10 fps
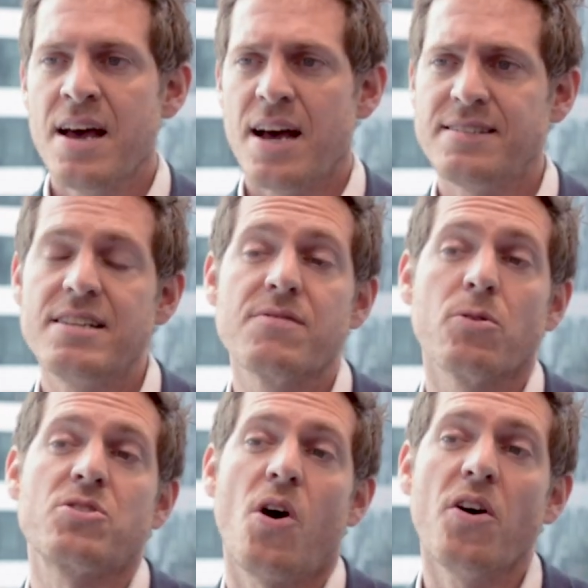a sense of
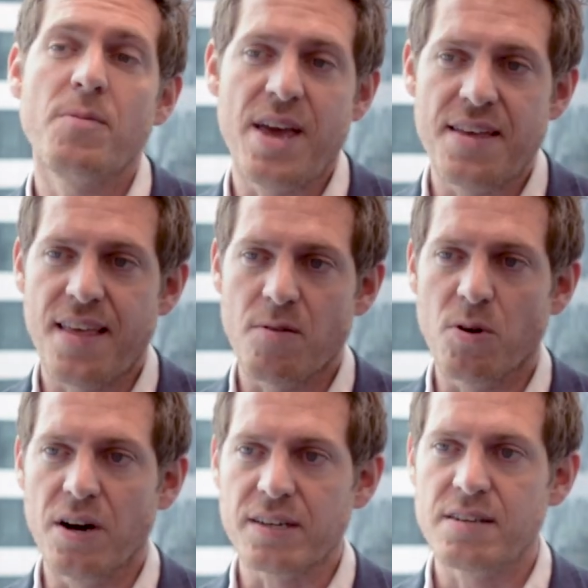autonomy in their work,